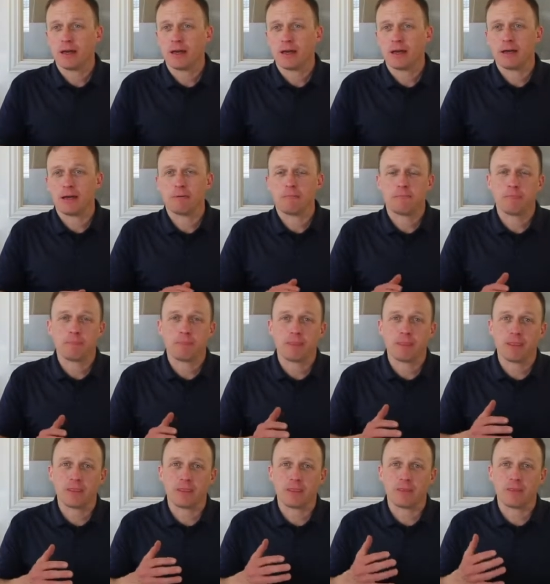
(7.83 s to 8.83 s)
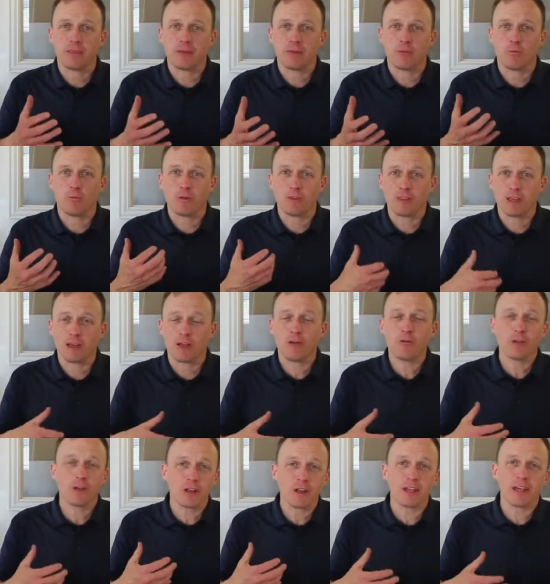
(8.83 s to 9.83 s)
Um, that, that, when they
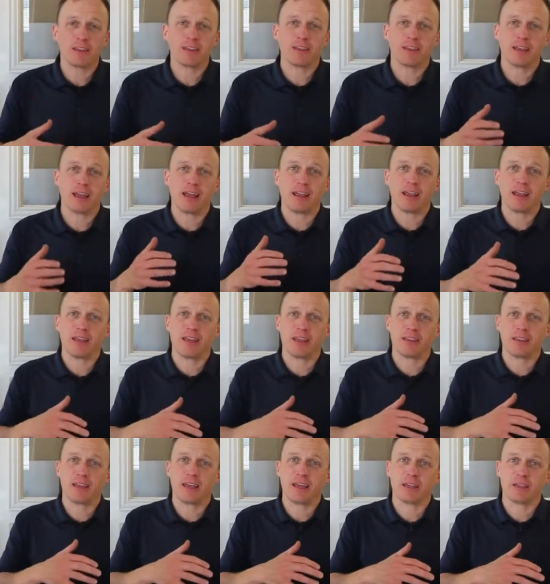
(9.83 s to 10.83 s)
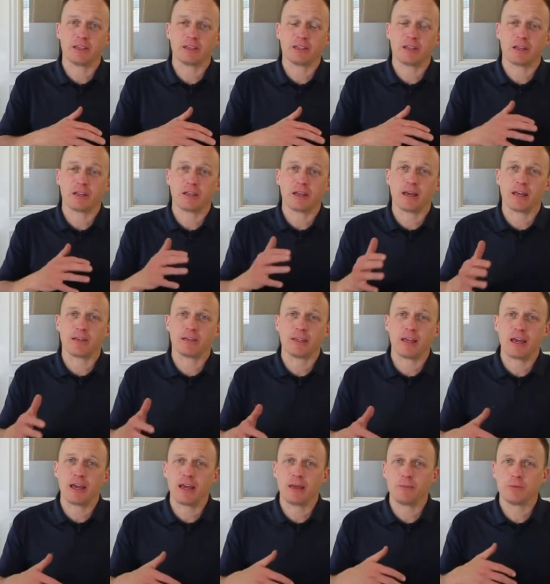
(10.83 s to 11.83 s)
go to collect the data, it takes a lot
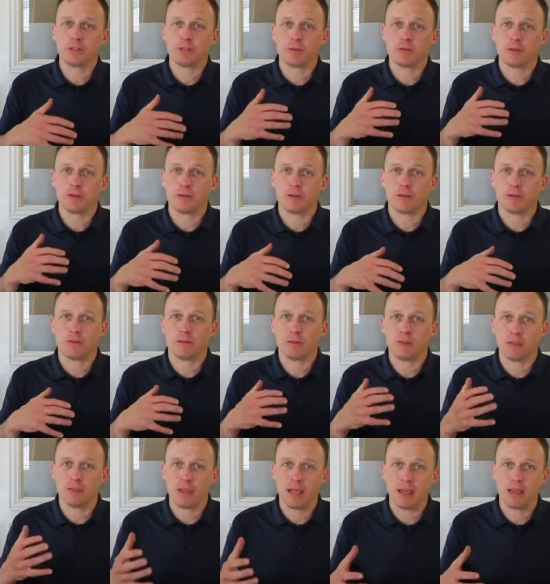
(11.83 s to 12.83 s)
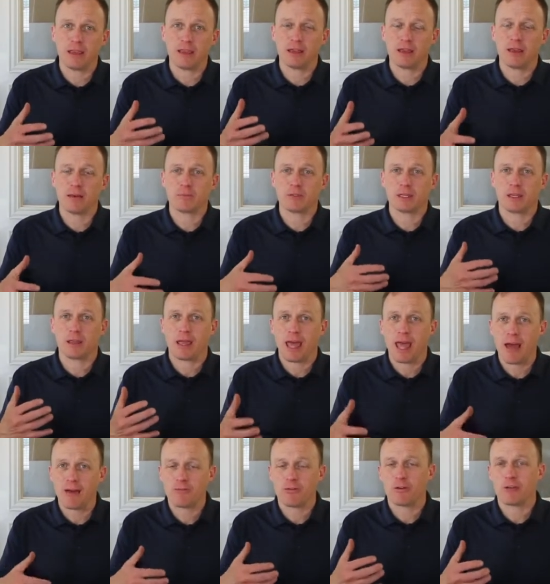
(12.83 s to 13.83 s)
of time, so the, the data comes
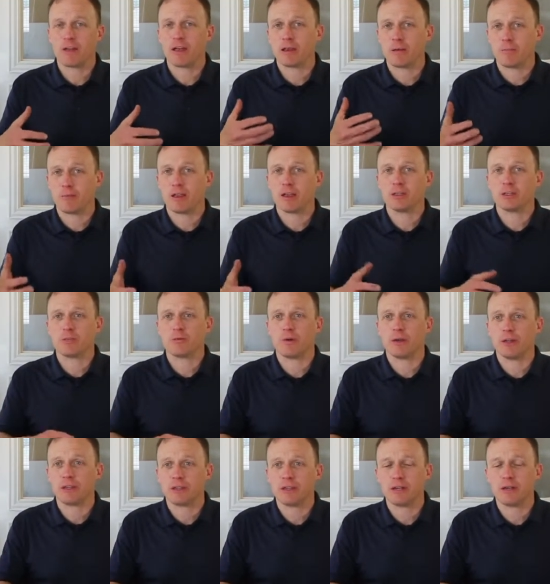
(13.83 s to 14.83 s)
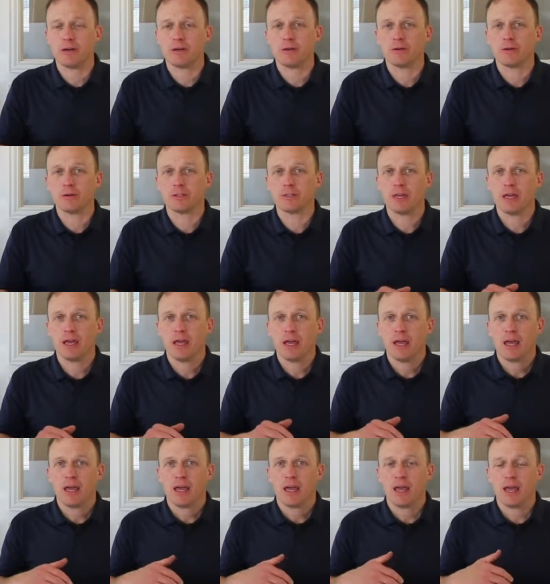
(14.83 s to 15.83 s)
after a lot of blood, sweat, and tears.